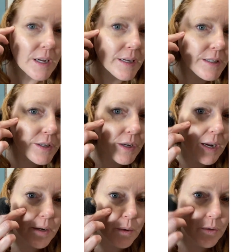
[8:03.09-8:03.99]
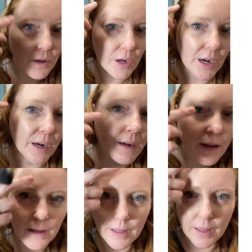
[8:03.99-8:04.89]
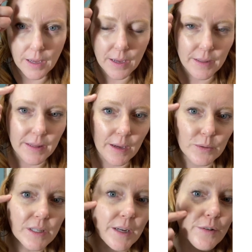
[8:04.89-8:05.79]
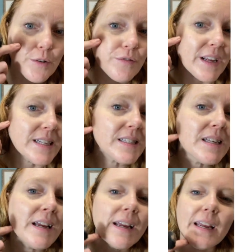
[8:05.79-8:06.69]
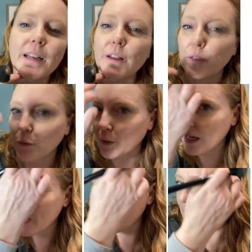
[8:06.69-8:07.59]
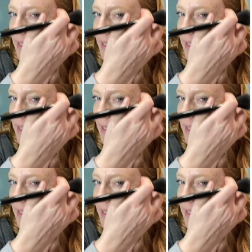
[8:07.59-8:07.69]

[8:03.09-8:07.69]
you kind of go along the outside of your face in a 3 and an